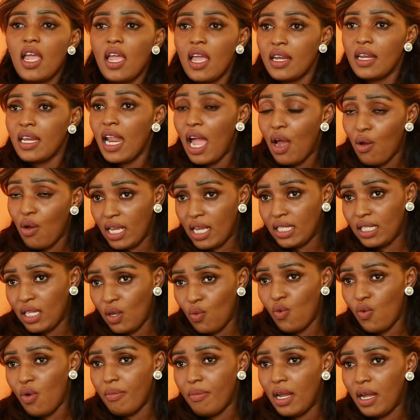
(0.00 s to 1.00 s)
now as a
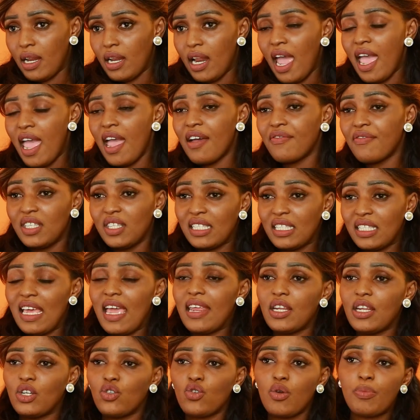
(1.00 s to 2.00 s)
woman, I have
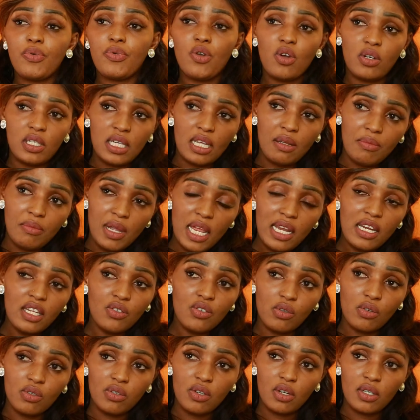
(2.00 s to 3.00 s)
decided to protect my
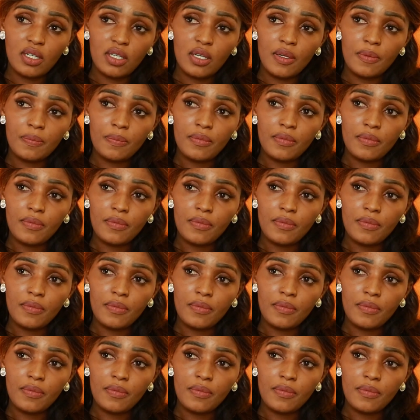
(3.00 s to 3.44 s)
little daughter.